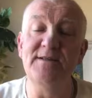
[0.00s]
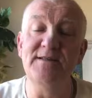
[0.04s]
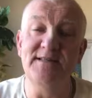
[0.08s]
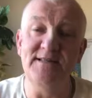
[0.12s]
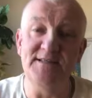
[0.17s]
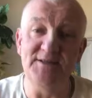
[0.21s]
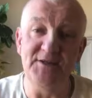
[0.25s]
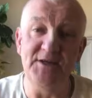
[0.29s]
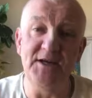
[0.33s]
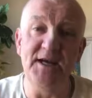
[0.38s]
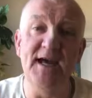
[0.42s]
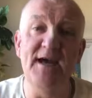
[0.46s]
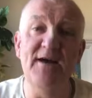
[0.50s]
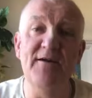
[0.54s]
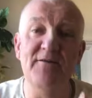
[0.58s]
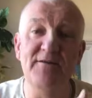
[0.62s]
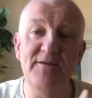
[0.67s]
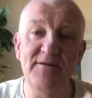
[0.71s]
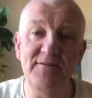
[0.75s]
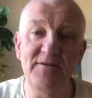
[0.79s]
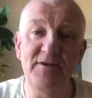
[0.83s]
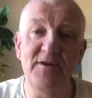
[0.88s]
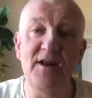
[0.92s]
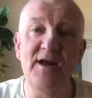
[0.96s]
dishing out,
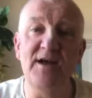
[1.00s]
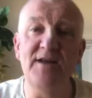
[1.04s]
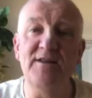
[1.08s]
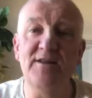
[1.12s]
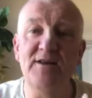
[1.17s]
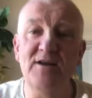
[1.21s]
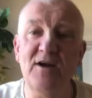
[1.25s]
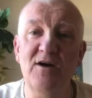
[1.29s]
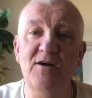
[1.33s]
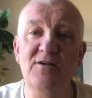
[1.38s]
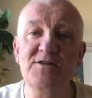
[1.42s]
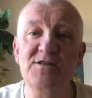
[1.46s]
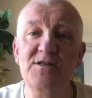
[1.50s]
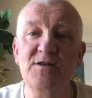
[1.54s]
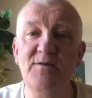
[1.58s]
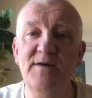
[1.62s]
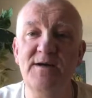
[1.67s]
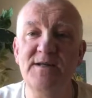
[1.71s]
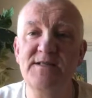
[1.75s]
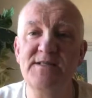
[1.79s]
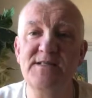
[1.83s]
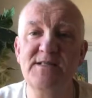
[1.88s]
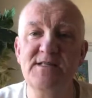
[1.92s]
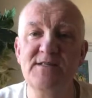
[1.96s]
if you like, the
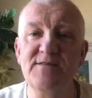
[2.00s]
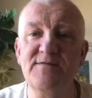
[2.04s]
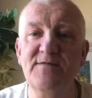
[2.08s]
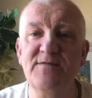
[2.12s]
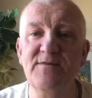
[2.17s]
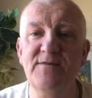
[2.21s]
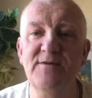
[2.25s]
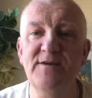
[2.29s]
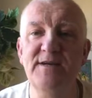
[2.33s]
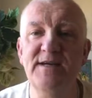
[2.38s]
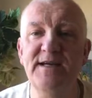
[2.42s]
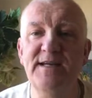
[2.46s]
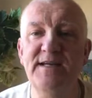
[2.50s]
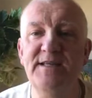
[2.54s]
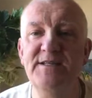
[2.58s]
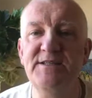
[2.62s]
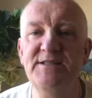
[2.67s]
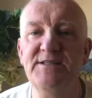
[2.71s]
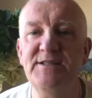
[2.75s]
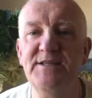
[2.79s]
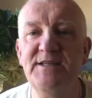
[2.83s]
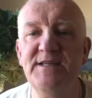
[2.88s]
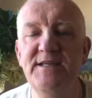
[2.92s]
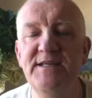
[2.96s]
consequences for
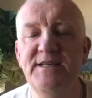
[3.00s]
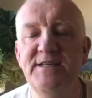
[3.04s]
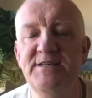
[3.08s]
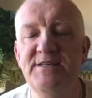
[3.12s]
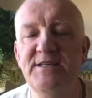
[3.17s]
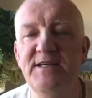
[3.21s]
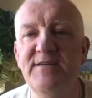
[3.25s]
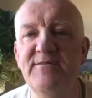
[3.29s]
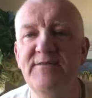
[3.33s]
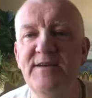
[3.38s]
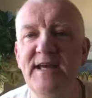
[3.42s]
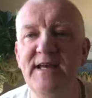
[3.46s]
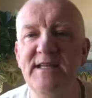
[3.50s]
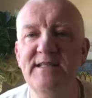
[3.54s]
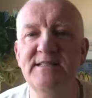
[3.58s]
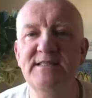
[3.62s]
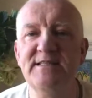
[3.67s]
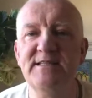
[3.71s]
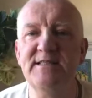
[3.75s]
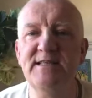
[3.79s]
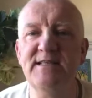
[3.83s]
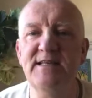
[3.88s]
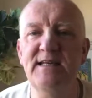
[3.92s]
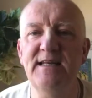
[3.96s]
each living
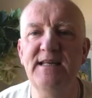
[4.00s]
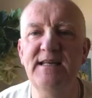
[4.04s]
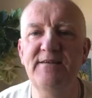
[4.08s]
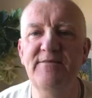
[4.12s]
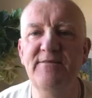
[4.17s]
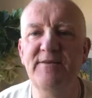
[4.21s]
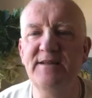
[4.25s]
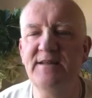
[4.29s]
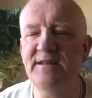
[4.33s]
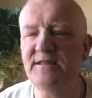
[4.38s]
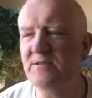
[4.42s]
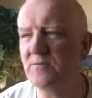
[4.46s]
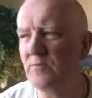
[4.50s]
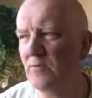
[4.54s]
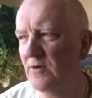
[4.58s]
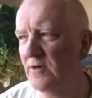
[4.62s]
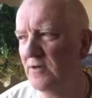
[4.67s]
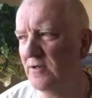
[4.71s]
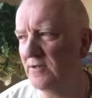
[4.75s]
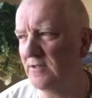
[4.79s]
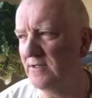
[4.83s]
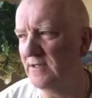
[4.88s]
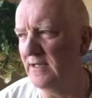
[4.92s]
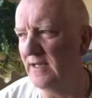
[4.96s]
entity leaving this
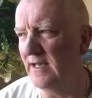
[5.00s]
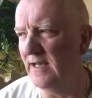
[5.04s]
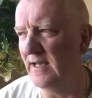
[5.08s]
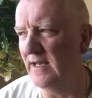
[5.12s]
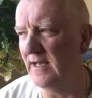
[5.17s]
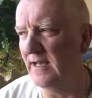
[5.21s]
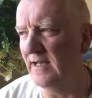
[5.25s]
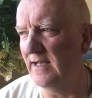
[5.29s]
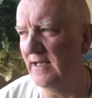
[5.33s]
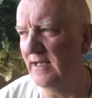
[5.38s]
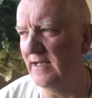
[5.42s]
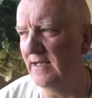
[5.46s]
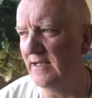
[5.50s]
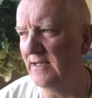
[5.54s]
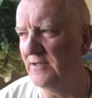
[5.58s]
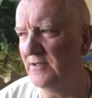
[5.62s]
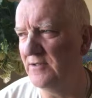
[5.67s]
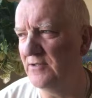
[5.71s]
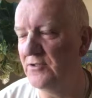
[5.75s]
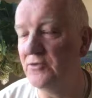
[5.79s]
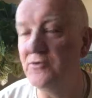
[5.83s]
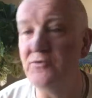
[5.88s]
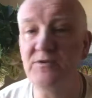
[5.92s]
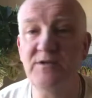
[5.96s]
world
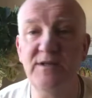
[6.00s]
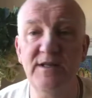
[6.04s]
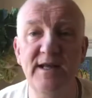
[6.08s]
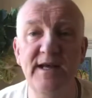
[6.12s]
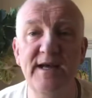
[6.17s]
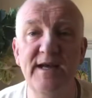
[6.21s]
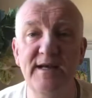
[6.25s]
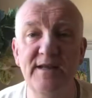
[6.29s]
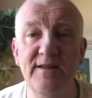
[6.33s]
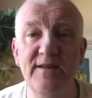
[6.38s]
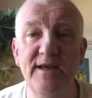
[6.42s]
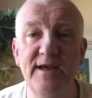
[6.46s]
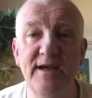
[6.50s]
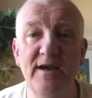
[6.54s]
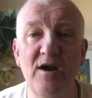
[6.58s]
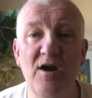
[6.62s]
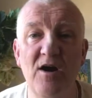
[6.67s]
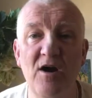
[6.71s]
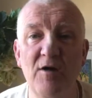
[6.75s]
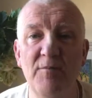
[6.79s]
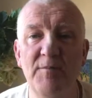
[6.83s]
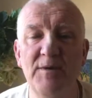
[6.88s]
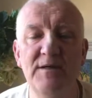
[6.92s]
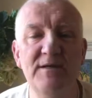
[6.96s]
due to their
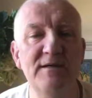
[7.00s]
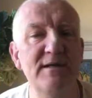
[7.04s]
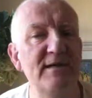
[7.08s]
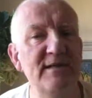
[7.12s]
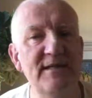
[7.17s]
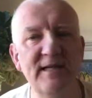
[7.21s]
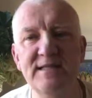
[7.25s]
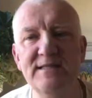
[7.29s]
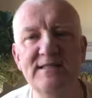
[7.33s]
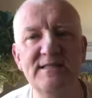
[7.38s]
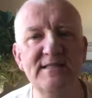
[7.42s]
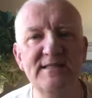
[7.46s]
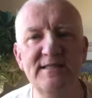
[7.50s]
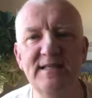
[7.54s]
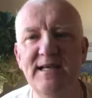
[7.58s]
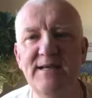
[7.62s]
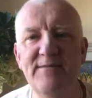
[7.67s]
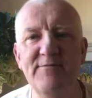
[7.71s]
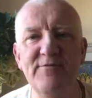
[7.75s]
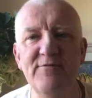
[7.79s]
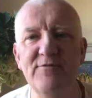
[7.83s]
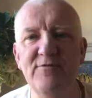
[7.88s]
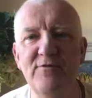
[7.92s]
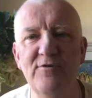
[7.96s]
karma, and that's the
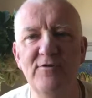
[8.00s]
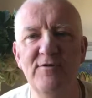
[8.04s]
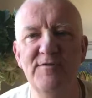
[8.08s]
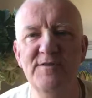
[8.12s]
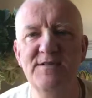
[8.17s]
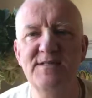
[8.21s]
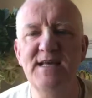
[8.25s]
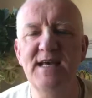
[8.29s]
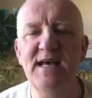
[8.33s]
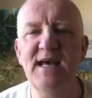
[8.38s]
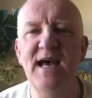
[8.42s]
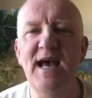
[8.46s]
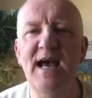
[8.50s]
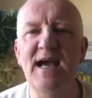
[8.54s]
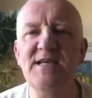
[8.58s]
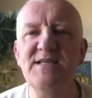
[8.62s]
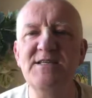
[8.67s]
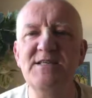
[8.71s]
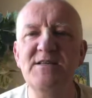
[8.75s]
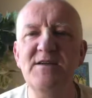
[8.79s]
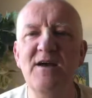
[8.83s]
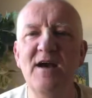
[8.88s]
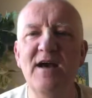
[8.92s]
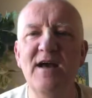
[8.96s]
same for all of us.
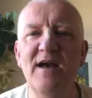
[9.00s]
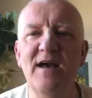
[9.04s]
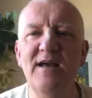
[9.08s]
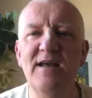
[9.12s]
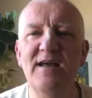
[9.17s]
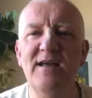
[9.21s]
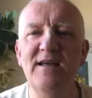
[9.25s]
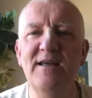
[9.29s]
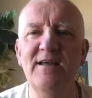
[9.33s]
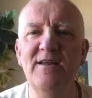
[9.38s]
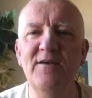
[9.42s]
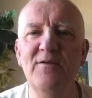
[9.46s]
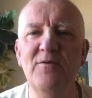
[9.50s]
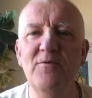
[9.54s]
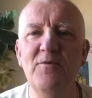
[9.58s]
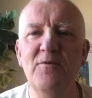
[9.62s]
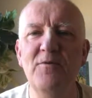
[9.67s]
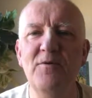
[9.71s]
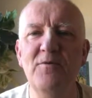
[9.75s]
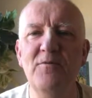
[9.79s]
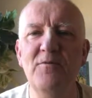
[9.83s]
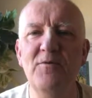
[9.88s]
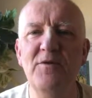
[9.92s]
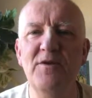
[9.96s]
Actually,
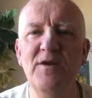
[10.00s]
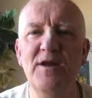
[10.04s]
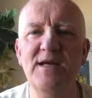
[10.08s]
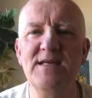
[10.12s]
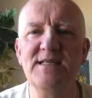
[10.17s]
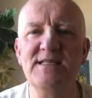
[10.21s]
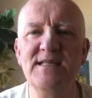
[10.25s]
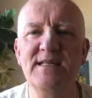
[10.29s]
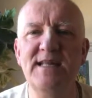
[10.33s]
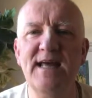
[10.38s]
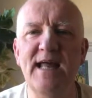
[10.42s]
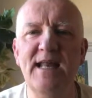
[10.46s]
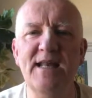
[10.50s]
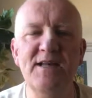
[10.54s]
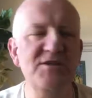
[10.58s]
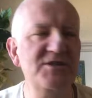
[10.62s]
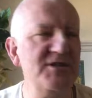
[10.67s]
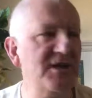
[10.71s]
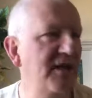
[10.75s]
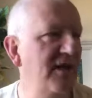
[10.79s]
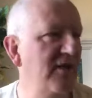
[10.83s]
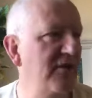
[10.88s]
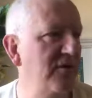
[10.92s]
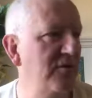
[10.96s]
one nice
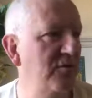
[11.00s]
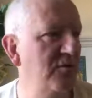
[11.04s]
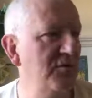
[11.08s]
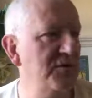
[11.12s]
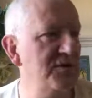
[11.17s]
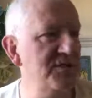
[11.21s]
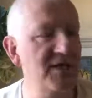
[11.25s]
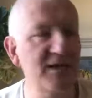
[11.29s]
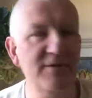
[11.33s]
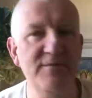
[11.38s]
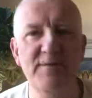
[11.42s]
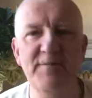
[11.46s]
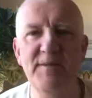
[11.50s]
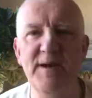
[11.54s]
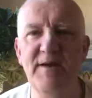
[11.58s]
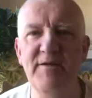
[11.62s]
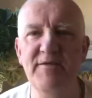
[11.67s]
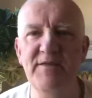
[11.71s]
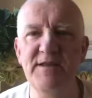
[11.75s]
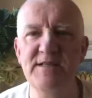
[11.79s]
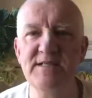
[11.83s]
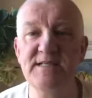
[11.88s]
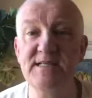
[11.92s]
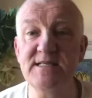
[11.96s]
analogy I heard one time about
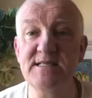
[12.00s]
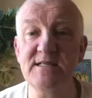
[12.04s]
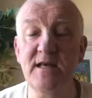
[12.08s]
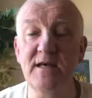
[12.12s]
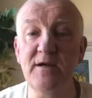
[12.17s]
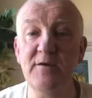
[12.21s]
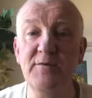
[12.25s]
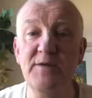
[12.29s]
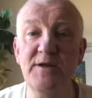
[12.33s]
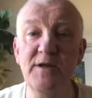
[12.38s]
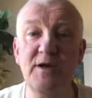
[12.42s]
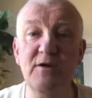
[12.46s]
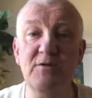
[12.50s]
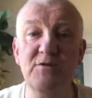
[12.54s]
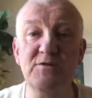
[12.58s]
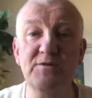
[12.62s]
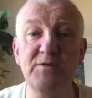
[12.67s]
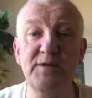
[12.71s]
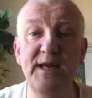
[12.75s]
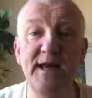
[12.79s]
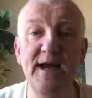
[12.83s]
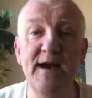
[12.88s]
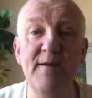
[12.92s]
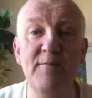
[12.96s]
this, it's like when you go to
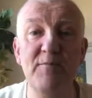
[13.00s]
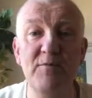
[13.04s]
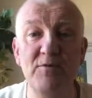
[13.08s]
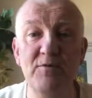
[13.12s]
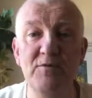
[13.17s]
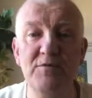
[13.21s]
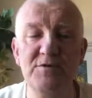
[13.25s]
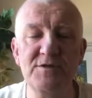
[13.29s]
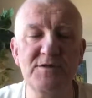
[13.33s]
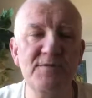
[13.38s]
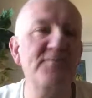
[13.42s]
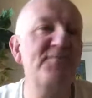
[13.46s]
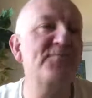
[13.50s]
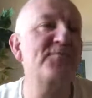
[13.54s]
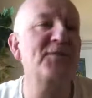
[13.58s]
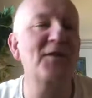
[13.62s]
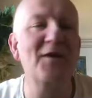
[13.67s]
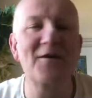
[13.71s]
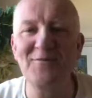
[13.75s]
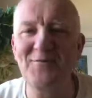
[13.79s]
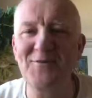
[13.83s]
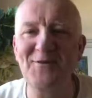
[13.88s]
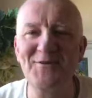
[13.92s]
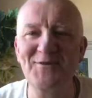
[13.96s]
the airport.
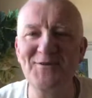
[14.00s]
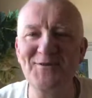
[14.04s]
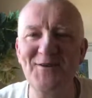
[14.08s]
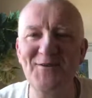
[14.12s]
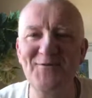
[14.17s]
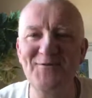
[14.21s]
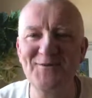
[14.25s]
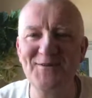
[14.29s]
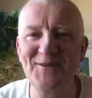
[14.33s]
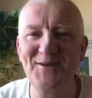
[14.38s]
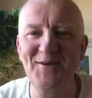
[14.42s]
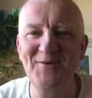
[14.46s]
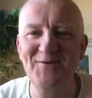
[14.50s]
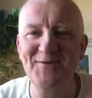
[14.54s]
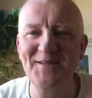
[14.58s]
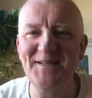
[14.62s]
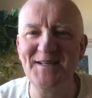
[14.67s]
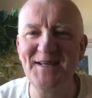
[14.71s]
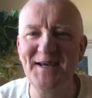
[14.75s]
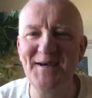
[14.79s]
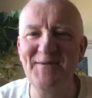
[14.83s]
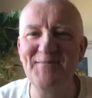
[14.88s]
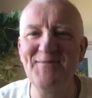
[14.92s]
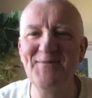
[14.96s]
Of course, no one's going to
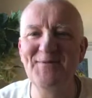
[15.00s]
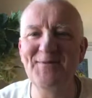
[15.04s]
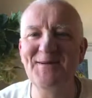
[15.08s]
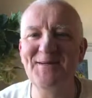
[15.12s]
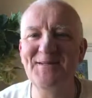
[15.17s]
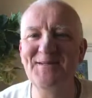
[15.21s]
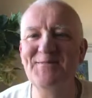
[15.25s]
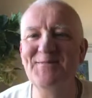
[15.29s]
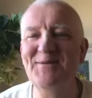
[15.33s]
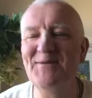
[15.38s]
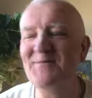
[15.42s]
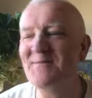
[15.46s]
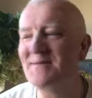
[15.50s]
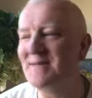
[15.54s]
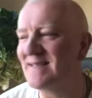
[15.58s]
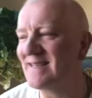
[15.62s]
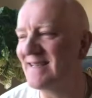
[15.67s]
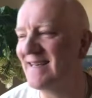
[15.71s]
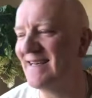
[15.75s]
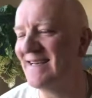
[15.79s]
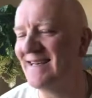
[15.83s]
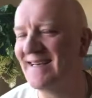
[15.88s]
the airport at the moment,